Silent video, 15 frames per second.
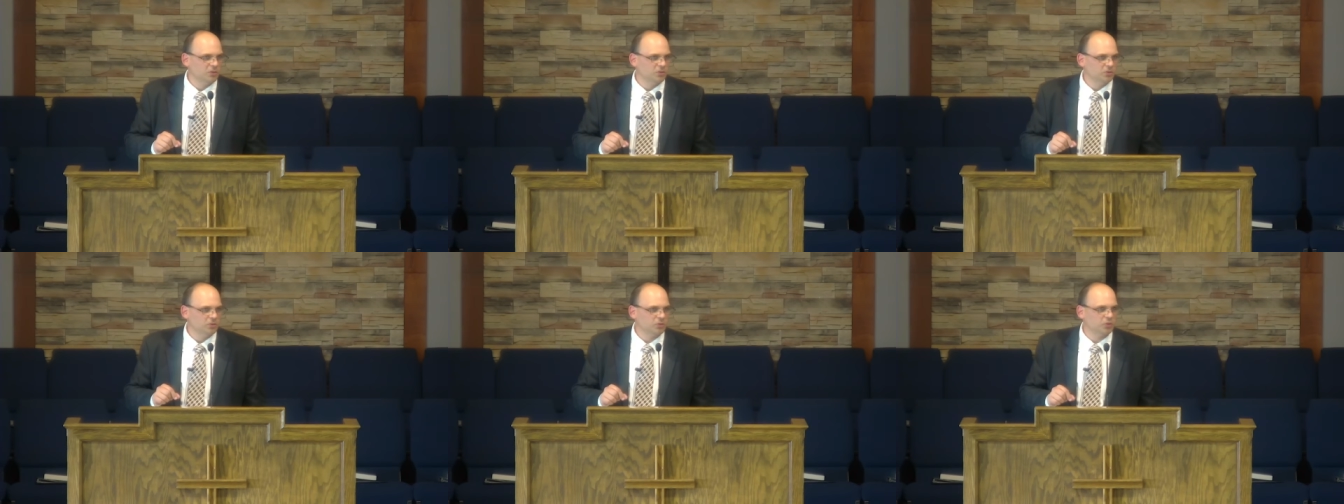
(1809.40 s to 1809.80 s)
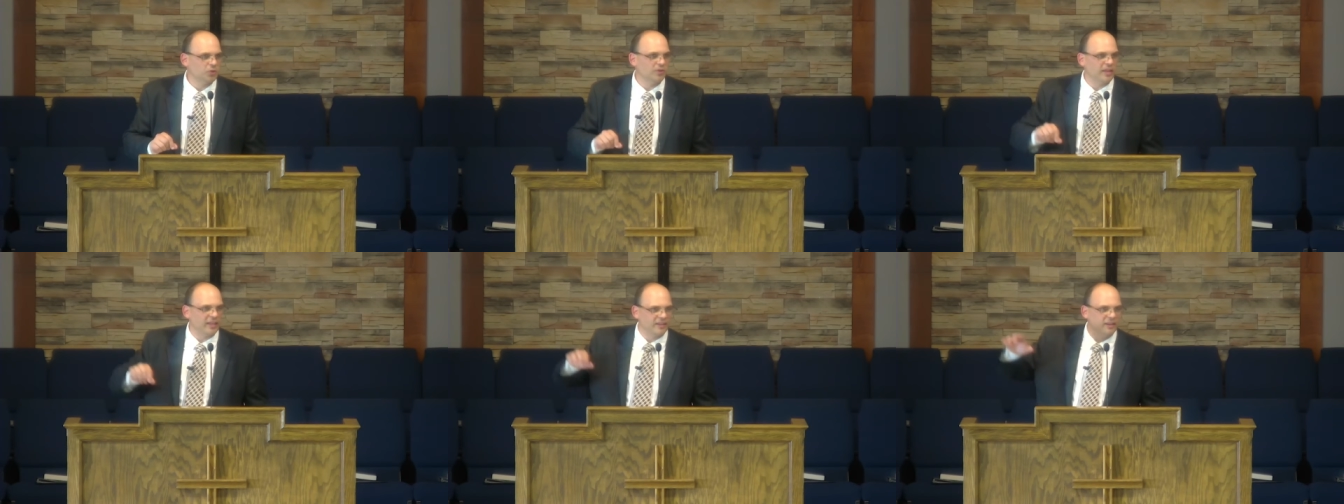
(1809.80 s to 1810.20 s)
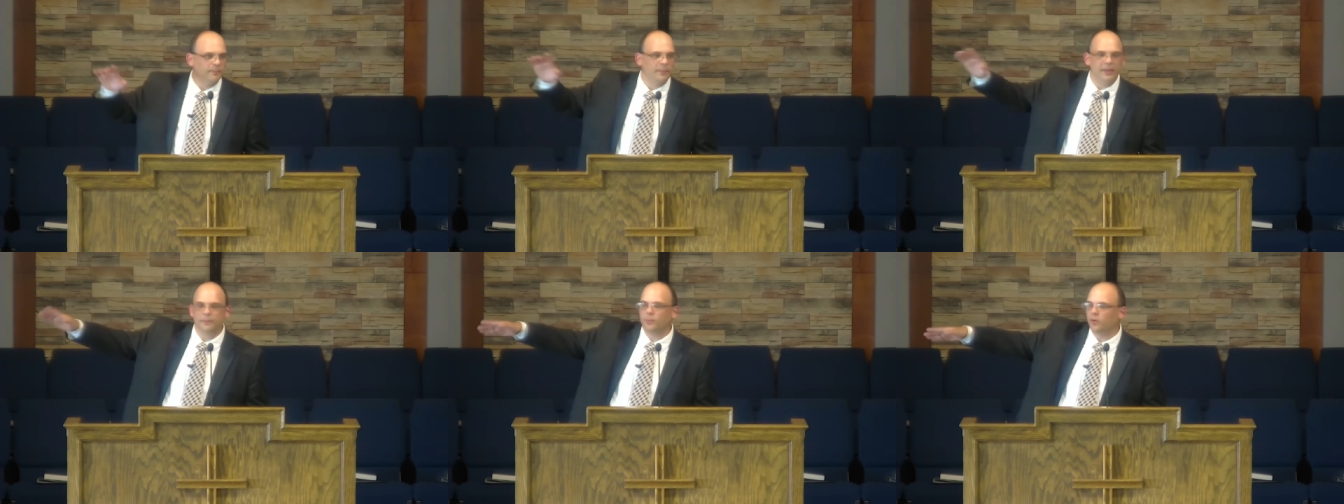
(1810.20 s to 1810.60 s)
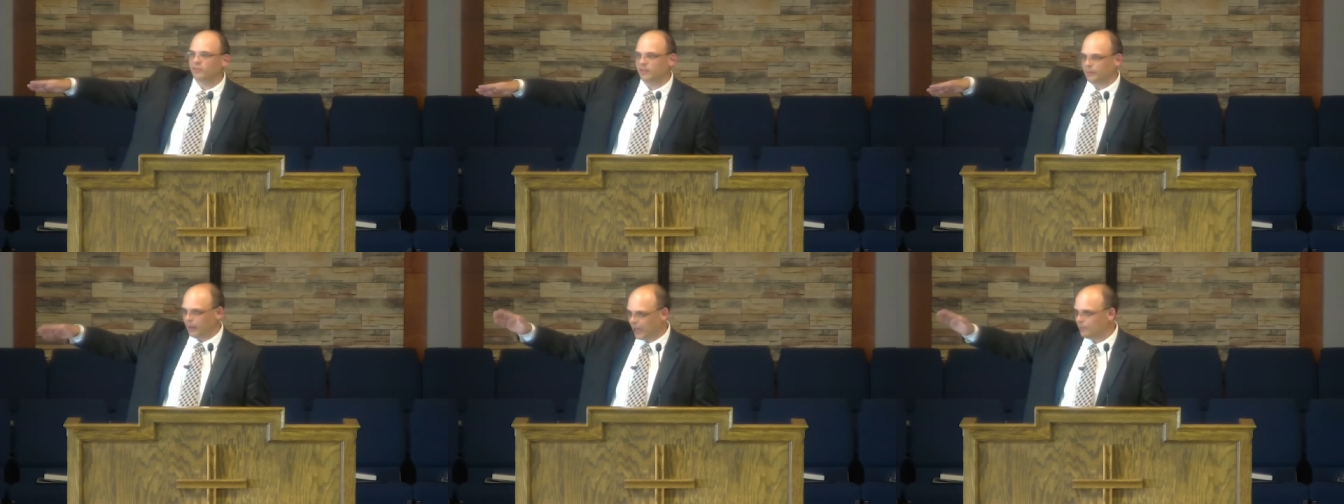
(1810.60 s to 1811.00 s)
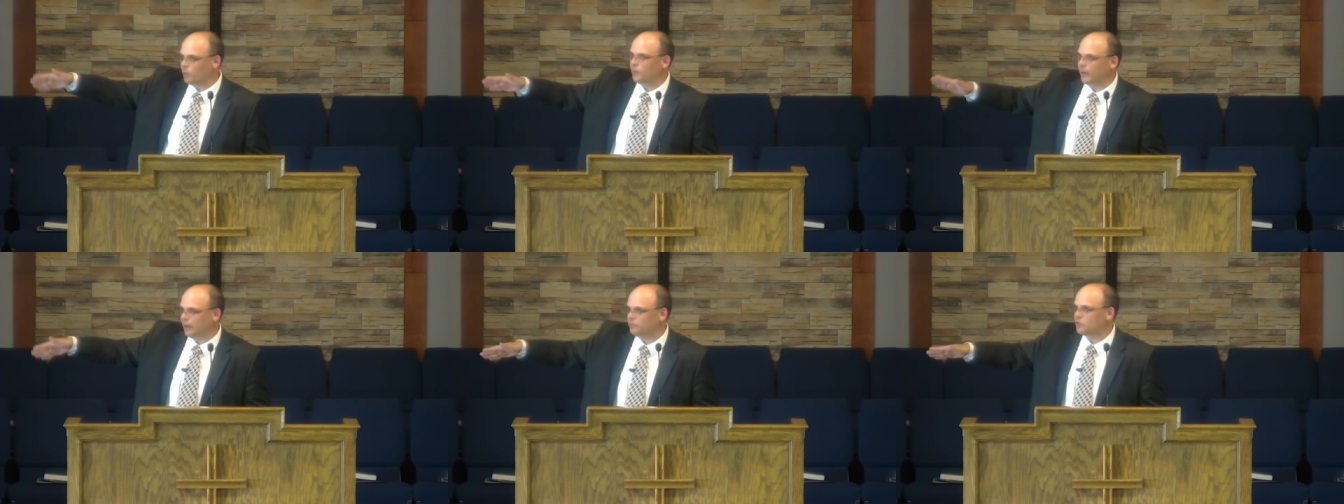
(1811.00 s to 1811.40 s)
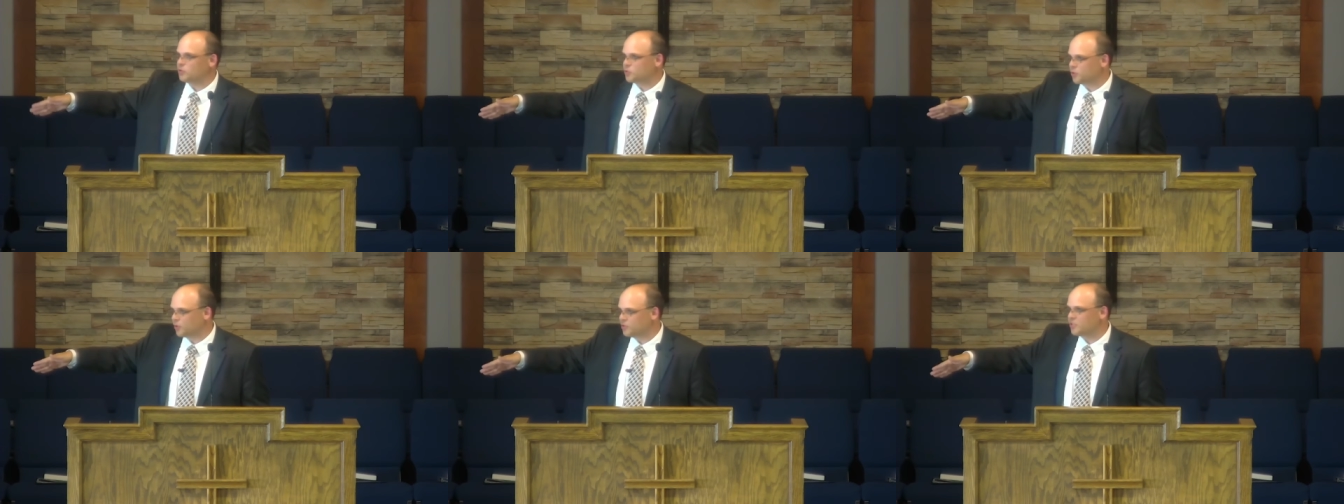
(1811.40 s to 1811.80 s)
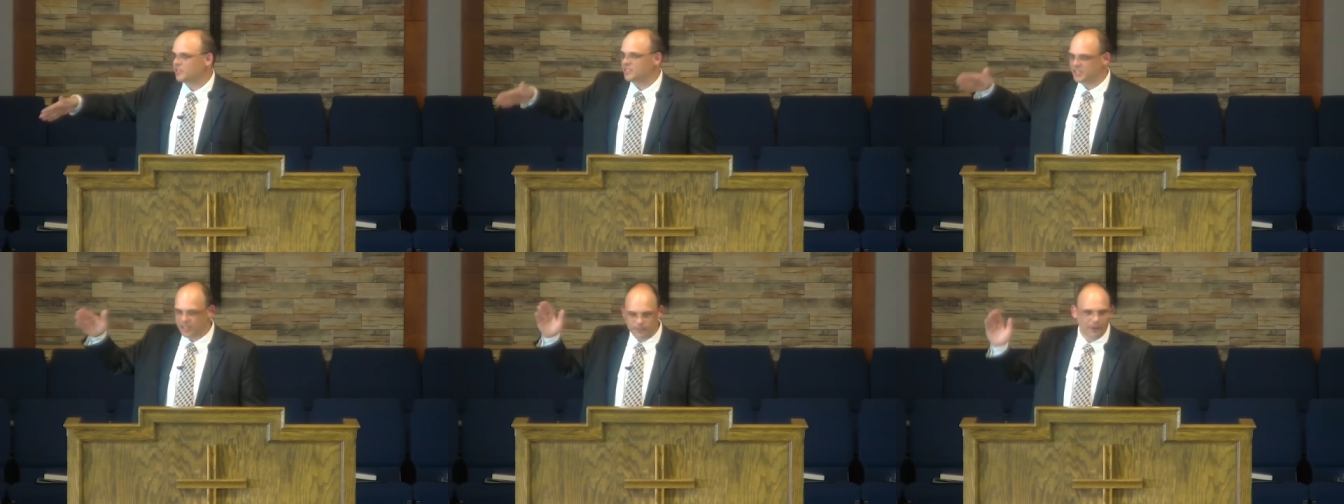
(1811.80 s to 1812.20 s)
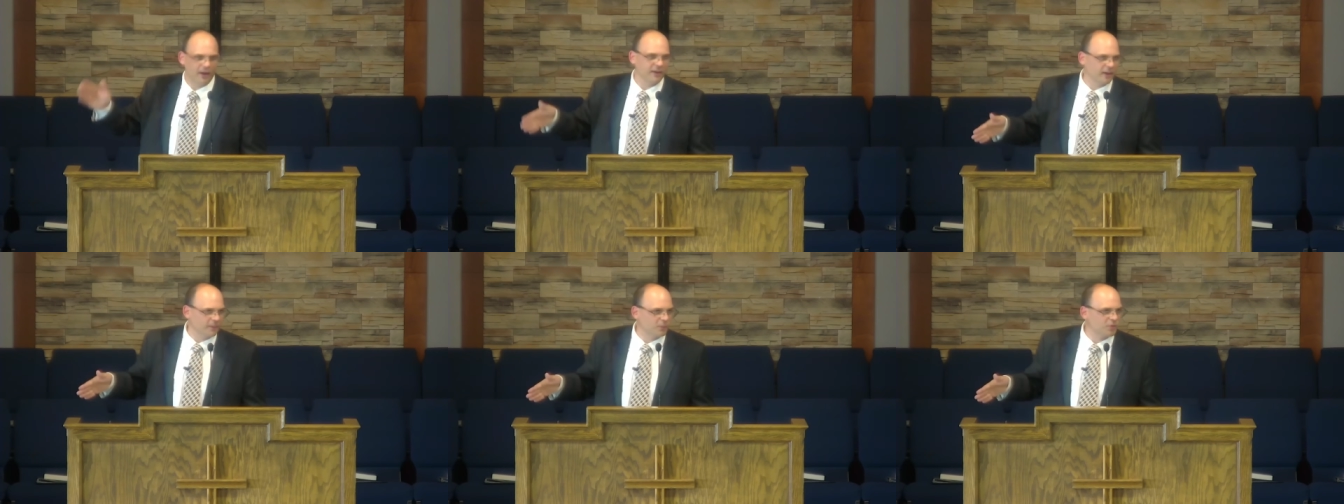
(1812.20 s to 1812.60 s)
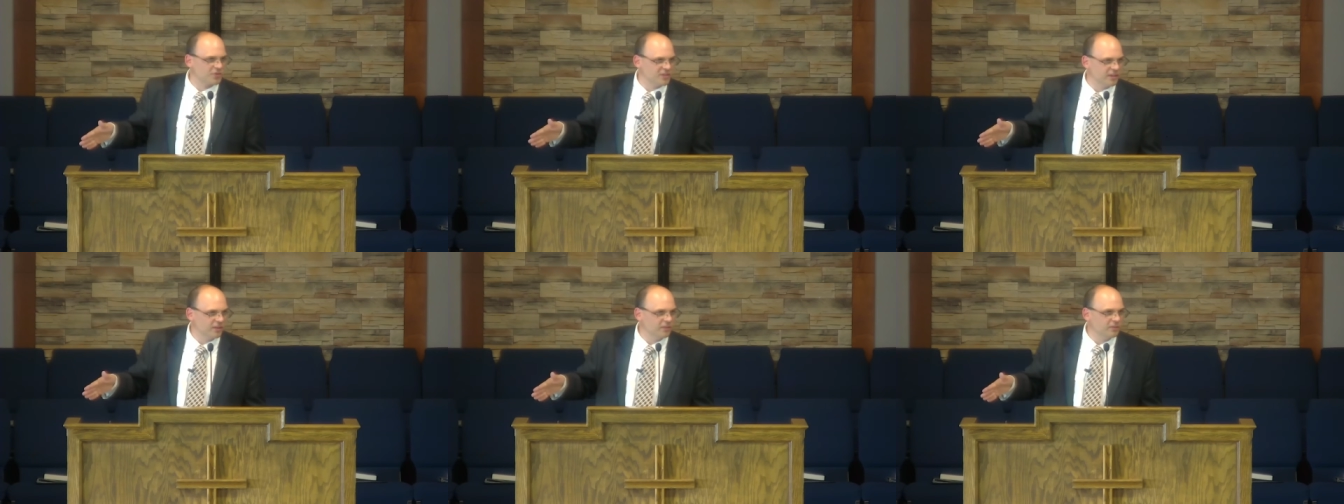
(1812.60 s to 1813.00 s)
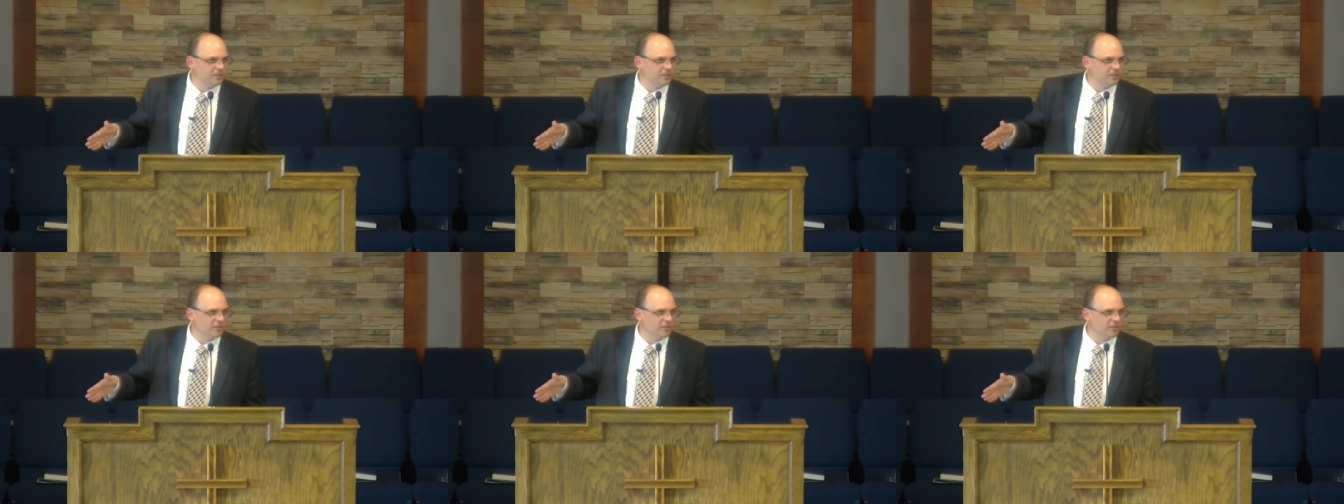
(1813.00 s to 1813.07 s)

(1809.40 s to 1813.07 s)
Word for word: so that the people of the Bible Baptist Church in Jeepon, Brazil